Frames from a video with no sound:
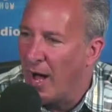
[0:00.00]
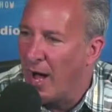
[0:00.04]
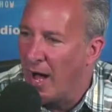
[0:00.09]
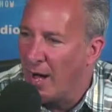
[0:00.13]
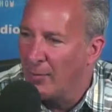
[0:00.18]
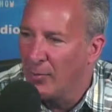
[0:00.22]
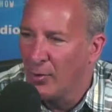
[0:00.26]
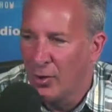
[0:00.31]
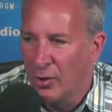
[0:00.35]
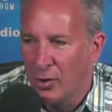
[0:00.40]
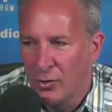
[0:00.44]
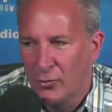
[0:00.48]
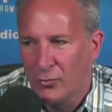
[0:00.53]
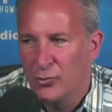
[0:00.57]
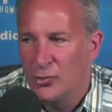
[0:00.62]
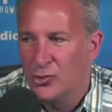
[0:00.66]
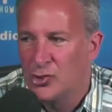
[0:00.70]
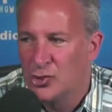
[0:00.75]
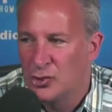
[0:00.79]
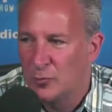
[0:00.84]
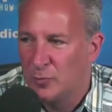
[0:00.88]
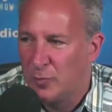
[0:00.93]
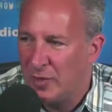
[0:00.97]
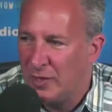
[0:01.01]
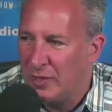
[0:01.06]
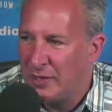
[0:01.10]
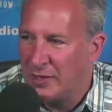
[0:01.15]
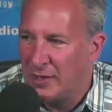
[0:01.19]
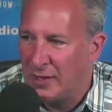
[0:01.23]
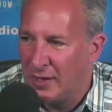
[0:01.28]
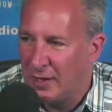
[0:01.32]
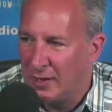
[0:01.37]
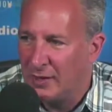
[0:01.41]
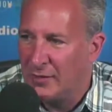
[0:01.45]
Obama was
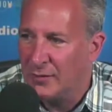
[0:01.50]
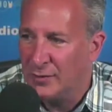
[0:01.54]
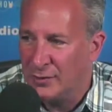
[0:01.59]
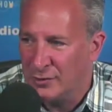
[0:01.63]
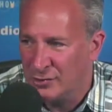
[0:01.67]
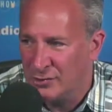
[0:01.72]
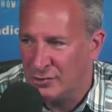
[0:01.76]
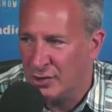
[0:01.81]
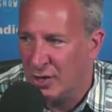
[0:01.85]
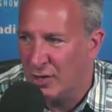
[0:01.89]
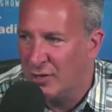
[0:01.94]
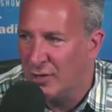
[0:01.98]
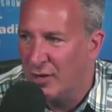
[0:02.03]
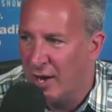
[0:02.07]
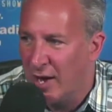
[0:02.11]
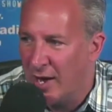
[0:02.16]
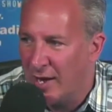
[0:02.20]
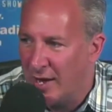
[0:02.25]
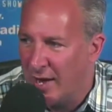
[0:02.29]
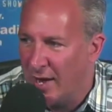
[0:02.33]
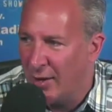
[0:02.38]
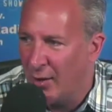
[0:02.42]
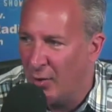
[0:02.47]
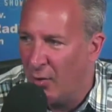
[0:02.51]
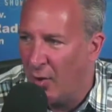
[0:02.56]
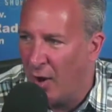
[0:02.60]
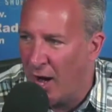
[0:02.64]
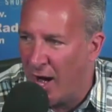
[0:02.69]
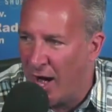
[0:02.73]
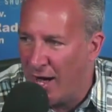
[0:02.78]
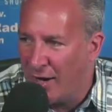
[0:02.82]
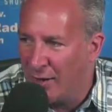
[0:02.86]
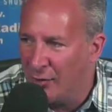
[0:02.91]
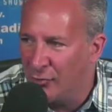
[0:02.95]
speaking this Sunday
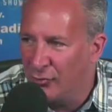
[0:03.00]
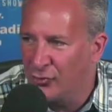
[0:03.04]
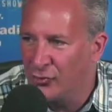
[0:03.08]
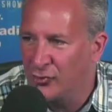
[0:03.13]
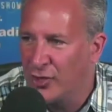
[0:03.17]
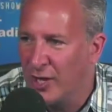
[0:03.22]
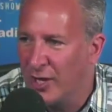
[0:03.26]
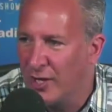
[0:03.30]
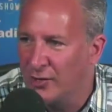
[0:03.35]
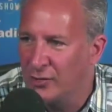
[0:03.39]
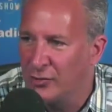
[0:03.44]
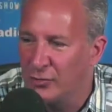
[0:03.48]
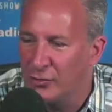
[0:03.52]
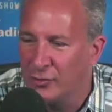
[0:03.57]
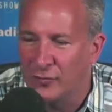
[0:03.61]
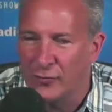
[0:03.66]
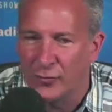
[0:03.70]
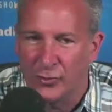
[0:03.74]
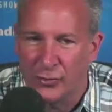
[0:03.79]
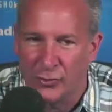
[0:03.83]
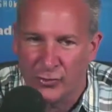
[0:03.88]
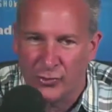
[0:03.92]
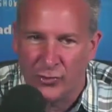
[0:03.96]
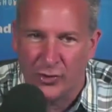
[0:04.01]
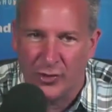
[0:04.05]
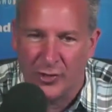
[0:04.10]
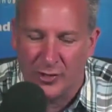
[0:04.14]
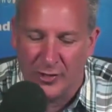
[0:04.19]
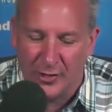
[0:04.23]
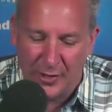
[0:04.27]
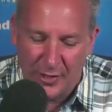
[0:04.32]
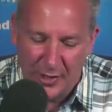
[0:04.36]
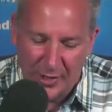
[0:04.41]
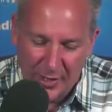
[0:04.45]
at Ohio State
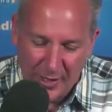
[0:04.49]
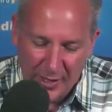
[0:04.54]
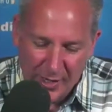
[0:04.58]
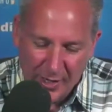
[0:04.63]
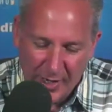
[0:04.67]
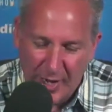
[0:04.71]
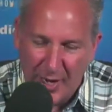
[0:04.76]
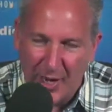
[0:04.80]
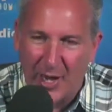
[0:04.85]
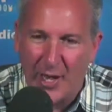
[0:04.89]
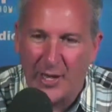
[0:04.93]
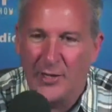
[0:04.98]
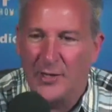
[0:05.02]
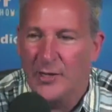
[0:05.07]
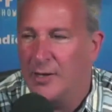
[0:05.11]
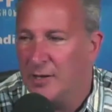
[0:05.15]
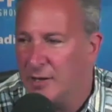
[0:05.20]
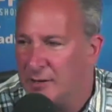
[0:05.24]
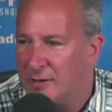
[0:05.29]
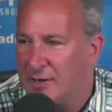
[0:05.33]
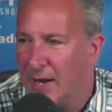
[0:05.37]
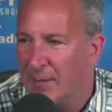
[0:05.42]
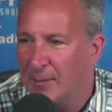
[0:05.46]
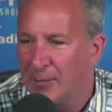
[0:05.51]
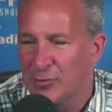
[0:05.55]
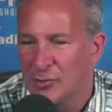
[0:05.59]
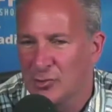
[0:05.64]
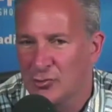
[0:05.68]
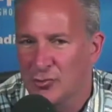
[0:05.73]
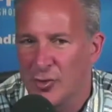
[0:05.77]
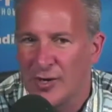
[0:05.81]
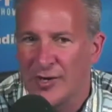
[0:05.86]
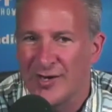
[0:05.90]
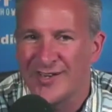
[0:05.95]
University, and he
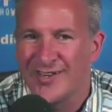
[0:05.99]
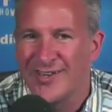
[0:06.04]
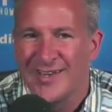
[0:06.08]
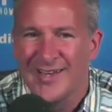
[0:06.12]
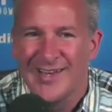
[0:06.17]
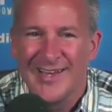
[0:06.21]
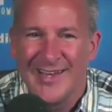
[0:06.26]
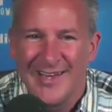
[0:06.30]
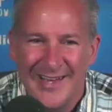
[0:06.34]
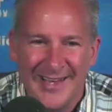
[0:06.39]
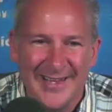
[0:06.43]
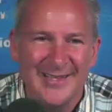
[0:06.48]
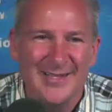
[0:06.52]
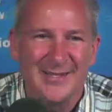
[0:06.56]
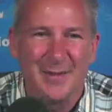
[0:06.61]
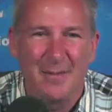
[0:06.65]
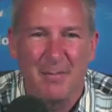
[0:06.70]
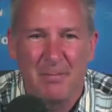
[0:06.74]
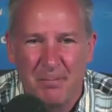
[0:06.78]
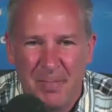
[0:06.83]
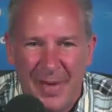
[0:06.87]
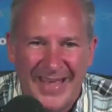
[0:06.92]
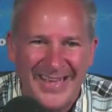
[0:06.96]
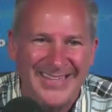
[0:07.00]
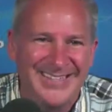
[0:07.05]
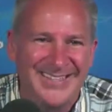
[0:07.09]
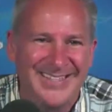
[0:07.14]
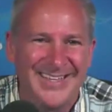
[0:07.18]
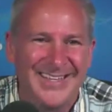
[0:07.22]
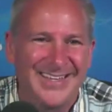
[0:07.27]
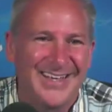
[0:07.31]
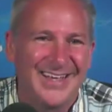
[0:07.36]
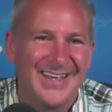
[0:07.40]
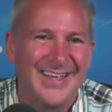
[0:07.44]
demonstrated his
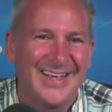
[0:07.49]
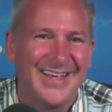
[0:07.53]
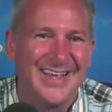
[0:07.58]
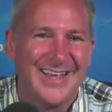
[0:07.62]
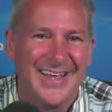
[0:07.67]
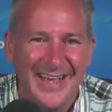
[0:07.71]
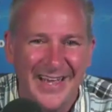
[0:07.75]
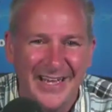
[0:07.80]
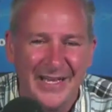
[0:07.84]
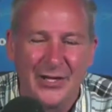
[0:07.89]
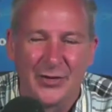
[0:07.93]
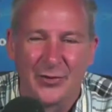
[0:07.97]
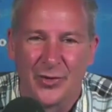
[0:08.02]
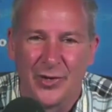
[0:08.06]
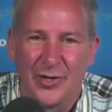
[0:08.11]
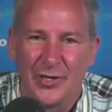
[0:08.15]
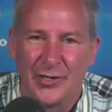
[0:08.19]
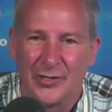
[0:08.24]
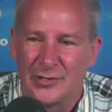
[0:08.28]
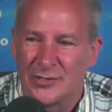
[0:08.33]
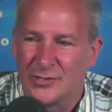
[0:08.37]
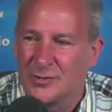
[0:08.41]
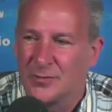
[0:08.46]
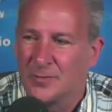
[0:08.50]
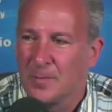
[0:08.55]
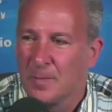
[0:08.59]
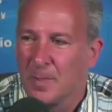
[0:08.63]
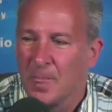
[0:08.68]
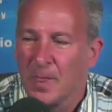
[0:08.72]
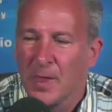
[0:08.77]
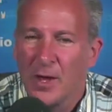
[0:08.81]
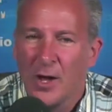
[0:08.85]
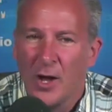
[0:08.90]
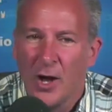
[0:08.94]
basic
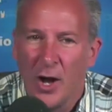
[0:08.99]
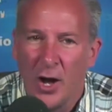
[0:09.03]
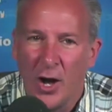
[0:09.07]
ignorance